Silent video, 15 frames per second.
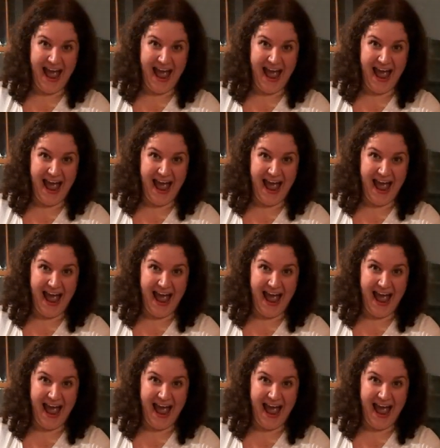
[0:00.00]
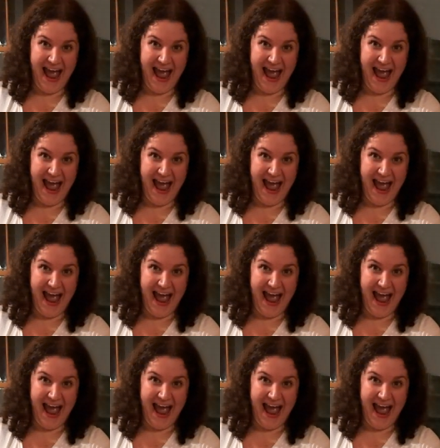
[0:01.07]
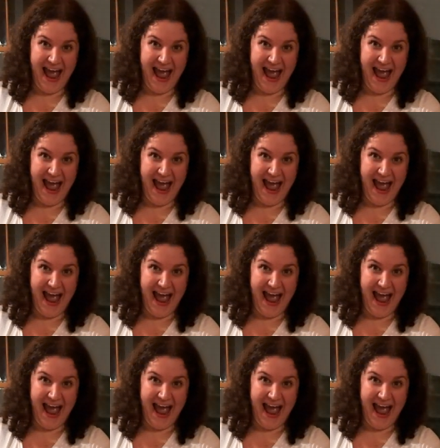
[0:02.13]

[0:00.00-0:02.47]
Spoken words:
No one is speaking in this clip.